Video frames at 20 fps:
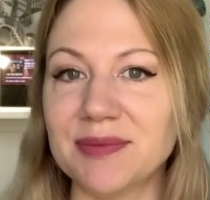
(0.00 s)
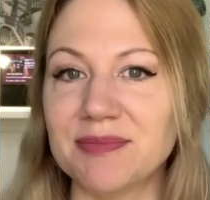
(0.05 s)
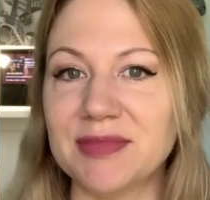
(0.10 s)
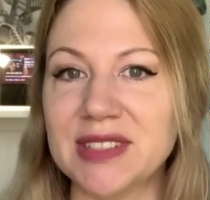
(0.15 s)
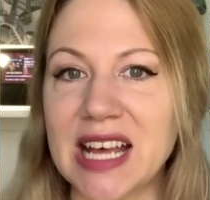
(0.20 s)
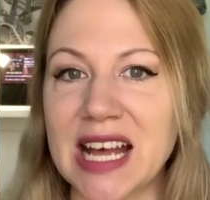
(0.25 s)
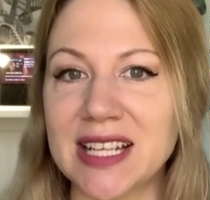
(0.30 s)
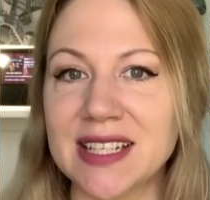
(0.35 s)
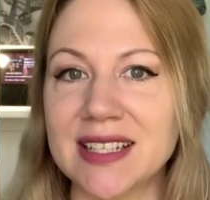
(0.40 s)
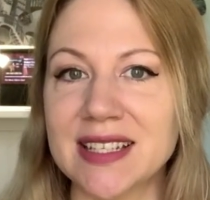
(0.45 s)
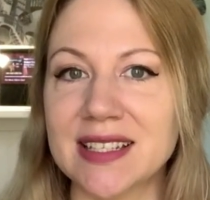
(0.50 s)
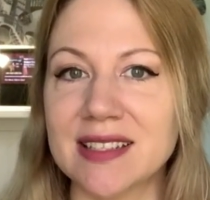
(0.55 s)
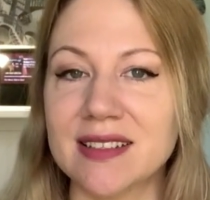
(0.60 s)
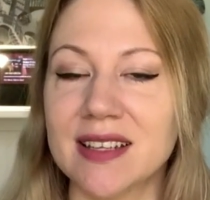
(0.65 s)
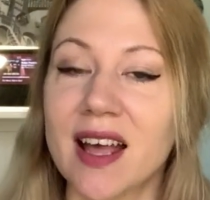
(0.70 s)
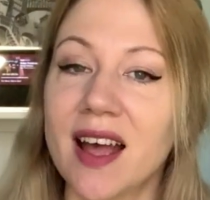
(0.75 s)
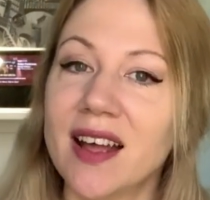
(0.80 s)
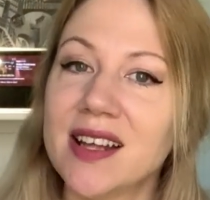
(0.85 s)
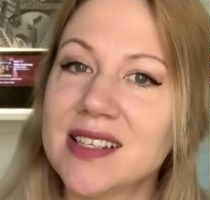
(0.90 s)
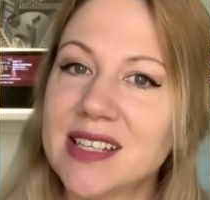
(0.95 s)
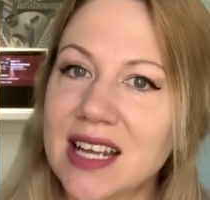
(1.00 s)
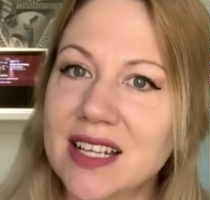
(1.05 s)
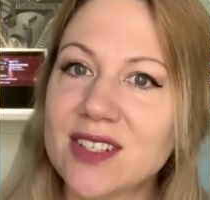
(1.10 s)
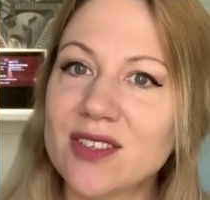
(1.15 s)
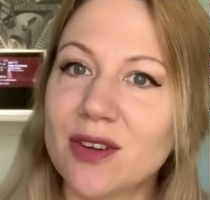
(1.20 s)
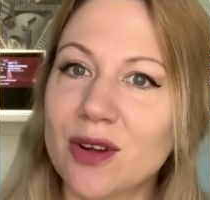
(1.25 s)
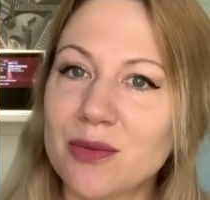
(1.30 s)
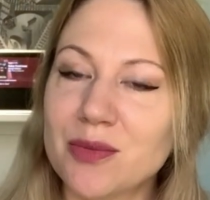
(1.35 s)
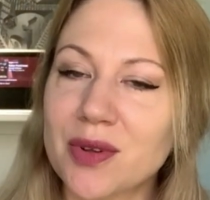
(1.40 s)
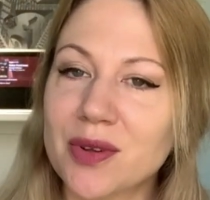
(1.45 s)
dads
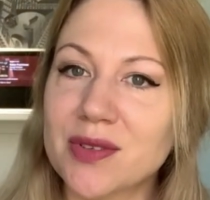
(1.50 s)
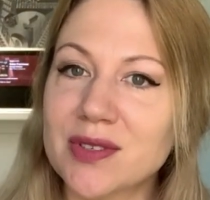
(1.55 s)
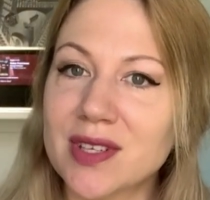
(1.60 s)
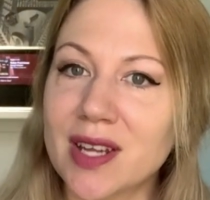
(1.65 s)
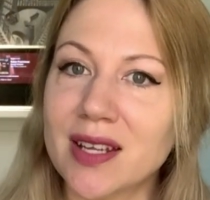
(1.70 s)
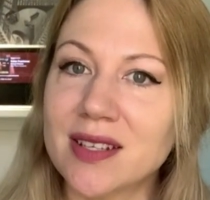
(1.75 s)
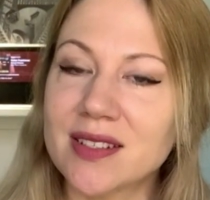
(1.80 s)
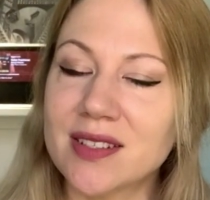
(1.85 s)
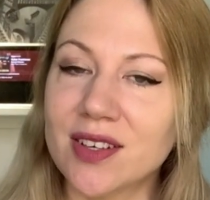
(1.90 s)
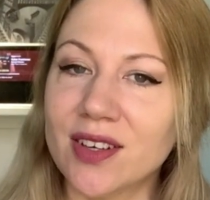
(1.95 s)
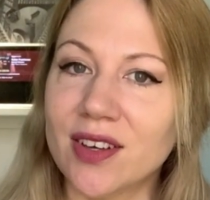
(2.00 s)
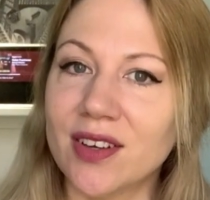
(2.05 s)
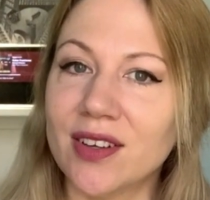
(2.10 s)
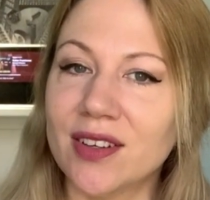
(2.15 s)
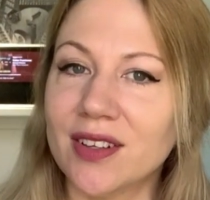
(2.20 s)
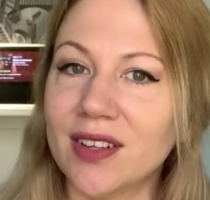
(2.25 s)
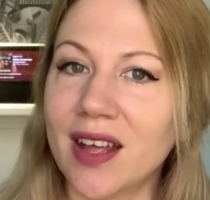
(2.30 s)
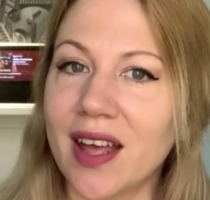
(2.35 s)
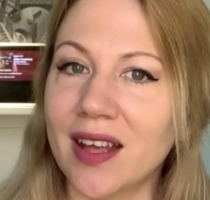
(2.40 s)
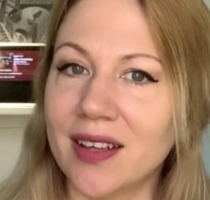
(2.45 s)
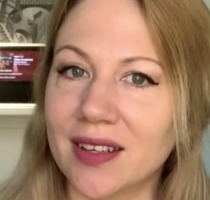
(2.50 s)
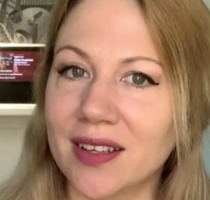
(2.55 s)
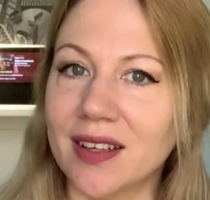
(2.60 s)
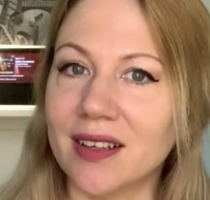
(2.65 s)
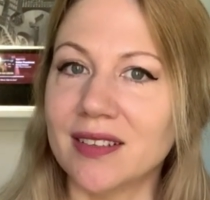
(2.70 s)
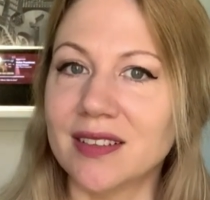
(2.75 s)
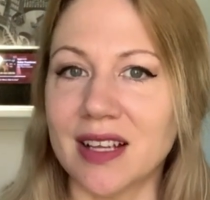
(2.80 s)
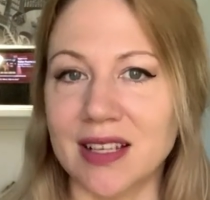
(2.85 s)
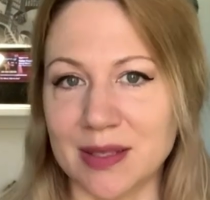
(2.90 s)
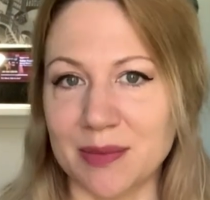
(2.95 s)
are almost as good at
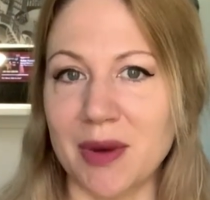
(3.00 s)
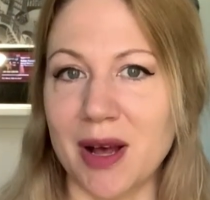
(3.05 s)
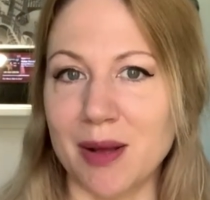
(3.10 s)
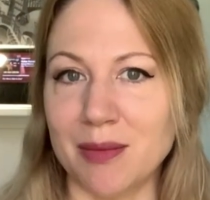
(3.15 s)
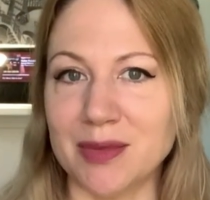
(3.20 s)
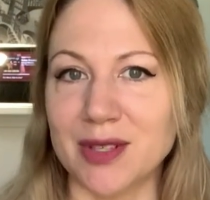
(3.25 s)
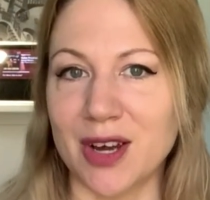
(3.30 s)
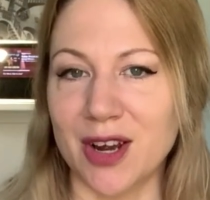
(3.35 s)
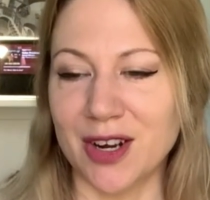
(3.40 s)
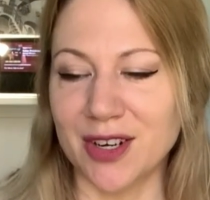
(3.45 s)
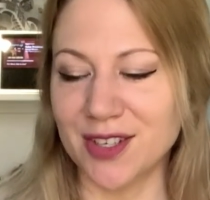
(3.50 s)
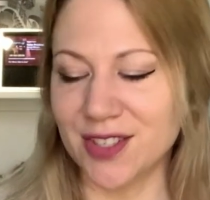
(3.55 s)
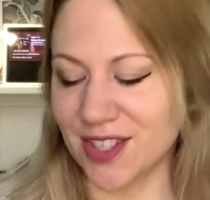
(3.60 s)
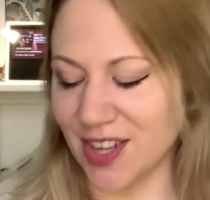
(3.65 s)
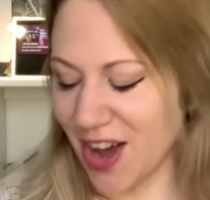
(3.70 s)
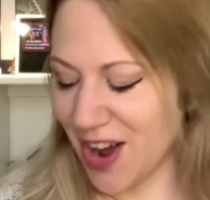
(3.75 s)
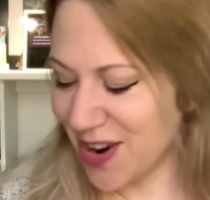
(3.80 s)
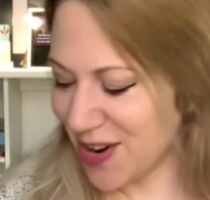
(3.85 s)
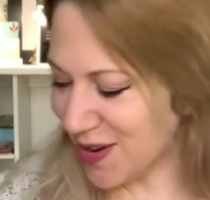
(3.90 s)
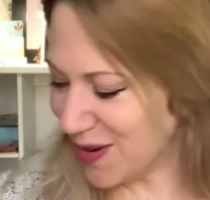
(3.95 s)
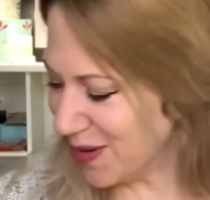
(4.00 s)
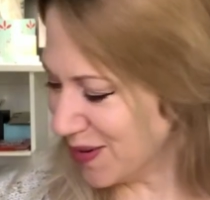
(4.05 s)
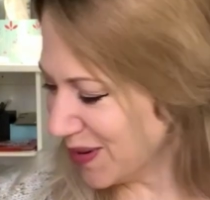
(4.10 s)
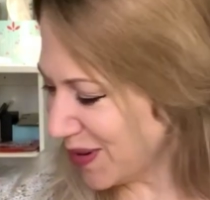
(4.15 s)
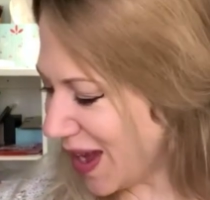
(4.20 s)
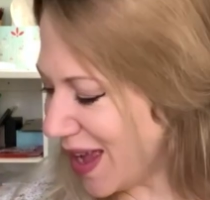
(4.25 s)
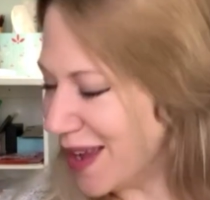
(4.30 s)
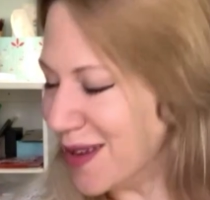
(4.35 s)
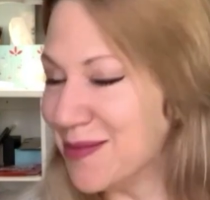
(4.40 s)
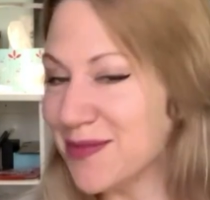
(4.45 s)
guilt as moms are, so
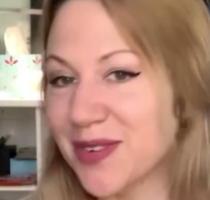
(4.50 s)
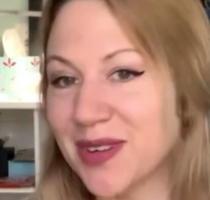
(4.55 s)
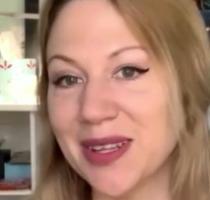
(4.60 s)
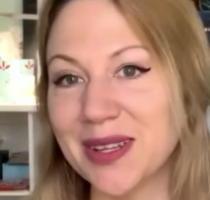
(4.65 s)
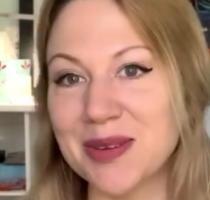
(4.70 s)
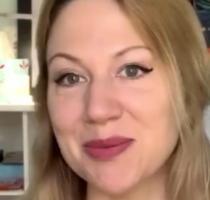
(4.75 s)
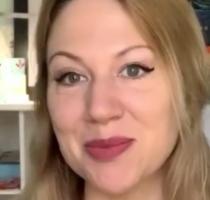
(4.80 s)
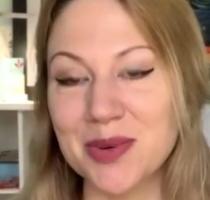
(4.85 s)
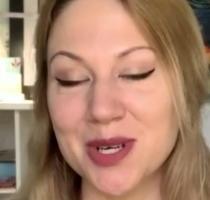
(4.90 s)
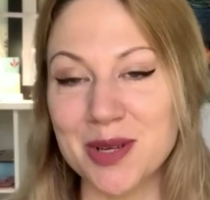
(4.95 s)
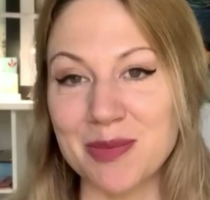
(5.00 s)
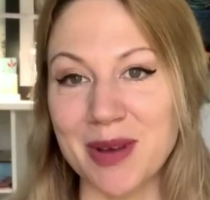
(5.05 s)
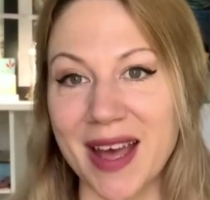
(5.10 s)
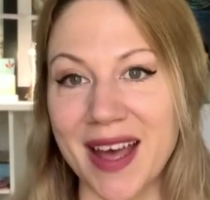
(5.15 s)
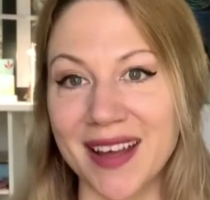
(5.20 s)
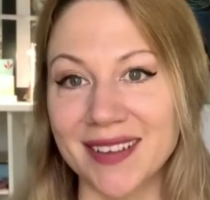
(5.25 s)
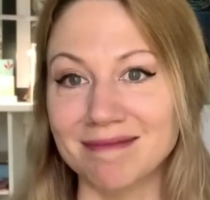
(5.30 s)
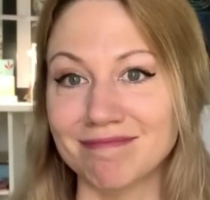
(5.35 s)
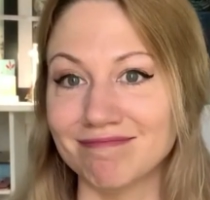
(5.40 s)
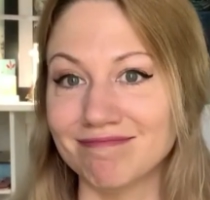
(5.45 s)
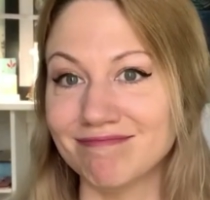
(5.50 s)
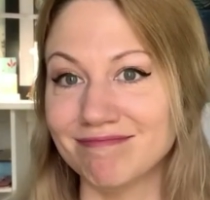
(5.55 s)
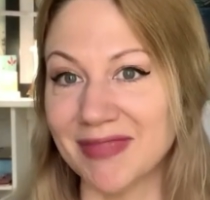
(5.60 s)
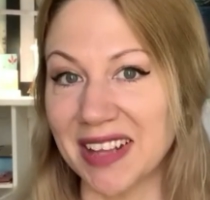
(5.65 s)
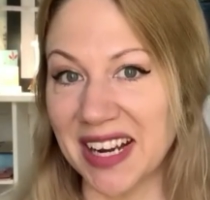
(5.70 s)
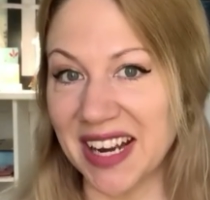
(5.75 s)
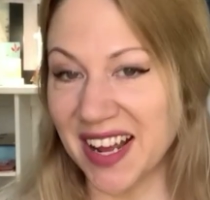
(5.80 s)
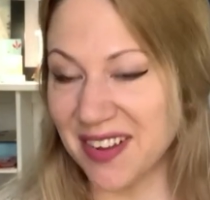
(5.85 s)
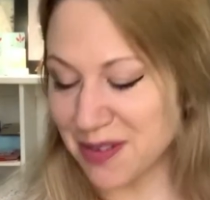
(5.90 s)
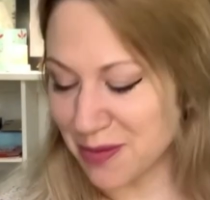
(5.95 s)
I am feeling pretty bad
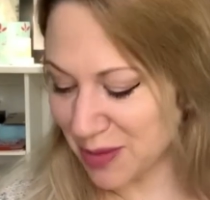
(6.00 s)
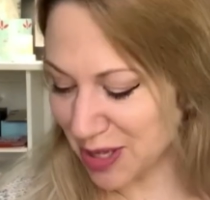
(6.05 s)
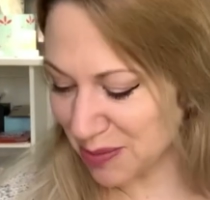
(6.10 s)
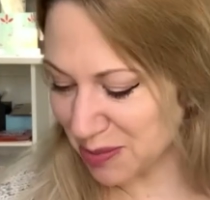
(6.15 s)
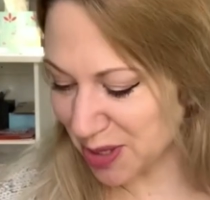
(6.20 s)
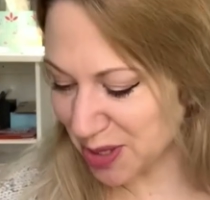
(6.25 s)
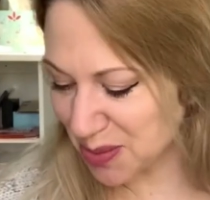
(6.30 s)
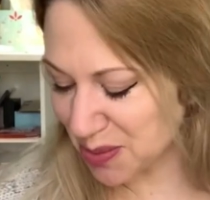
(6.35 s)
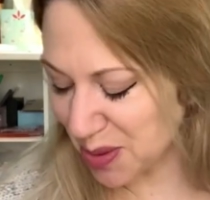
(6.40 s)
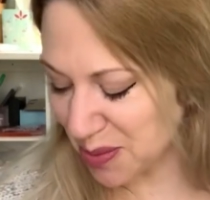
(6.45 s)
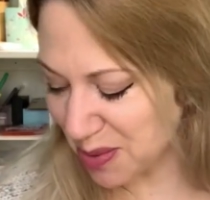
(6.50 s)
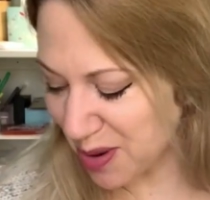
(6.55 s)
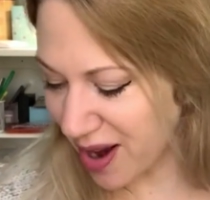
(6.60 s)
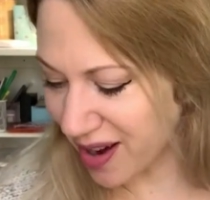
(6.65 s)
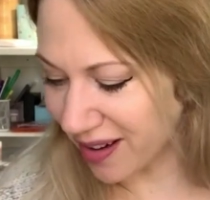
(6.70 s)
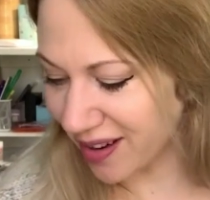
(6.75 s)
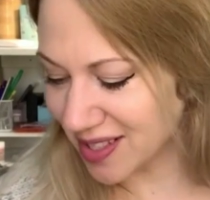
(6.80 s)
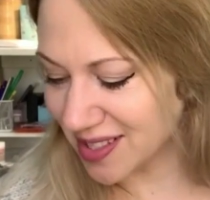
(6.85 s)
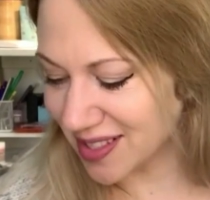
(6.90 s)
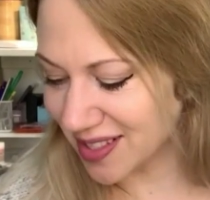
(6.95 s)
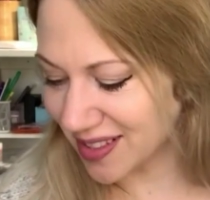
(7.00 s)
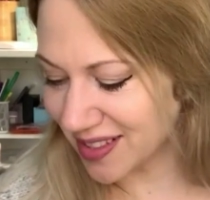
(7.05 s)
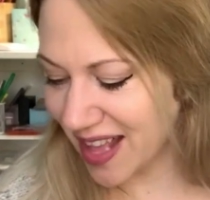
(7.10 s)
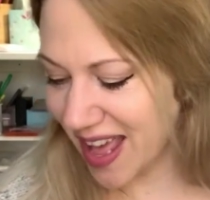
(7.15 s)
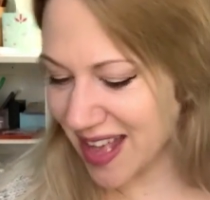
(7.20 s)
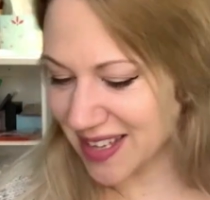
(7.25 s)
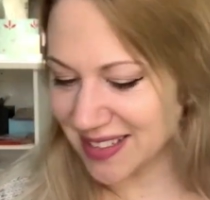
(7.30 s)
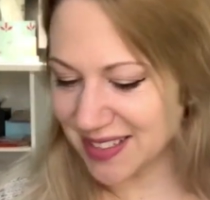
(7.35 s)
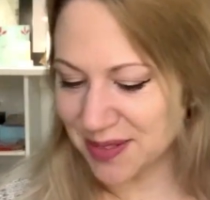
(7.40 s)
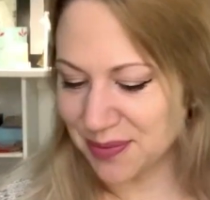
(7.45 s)
that I haven't made much more progress than
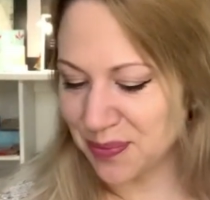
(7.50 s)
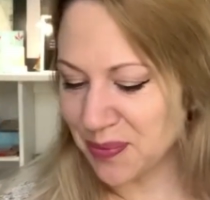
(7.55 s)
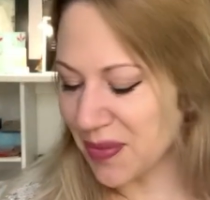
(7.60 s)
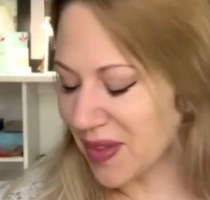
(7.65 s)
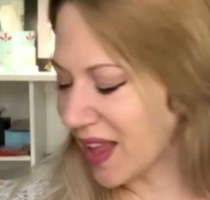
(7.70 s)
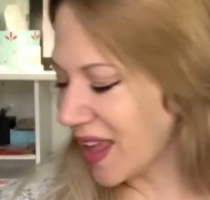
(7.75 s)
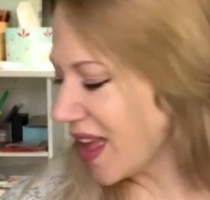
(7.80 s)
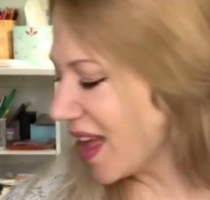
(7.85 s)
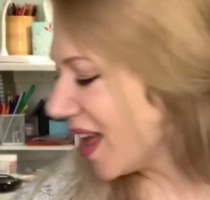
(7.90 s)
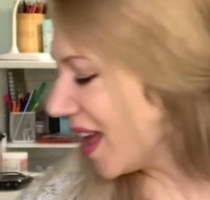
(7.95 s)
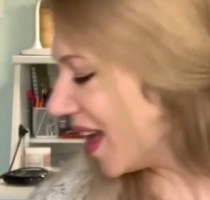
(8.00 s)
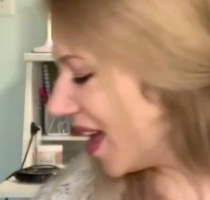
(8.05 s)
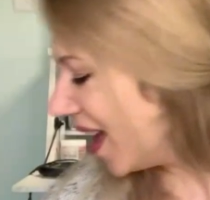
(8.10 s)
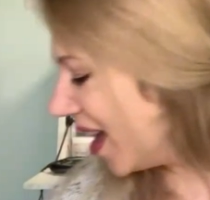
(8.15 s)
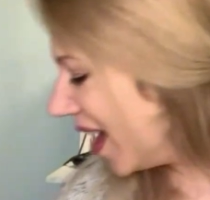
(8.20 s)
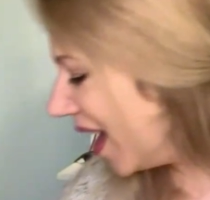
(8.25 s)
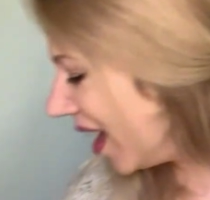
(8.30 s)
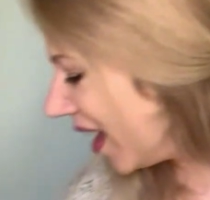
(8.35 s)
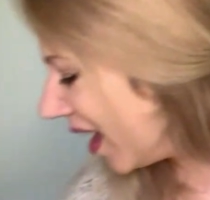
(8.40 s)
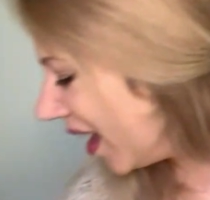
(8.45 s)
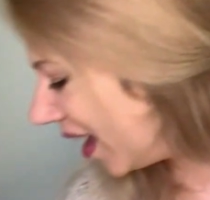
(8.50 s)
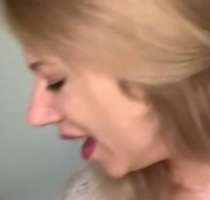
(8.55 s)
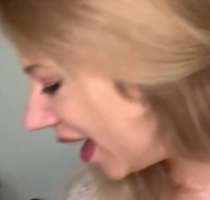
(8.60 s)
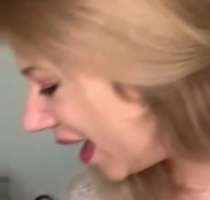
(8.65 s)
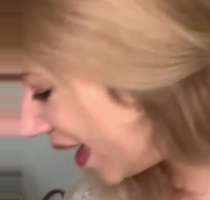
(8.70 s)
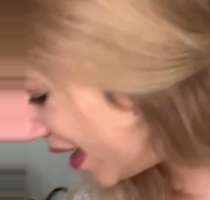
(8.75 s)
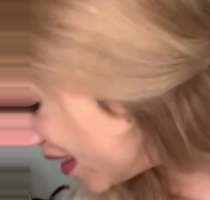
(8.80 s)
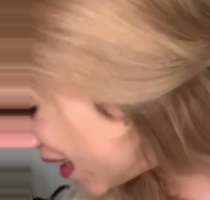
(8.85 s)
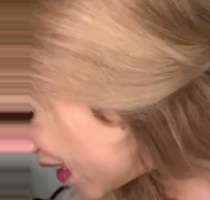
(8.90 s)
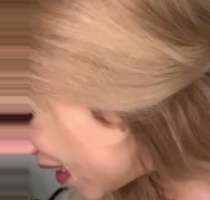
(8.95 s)
that.
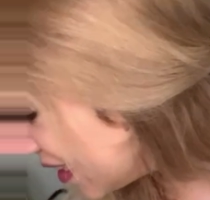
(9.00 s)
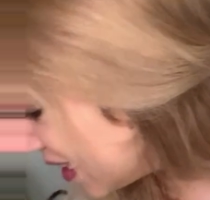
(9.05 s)
And then the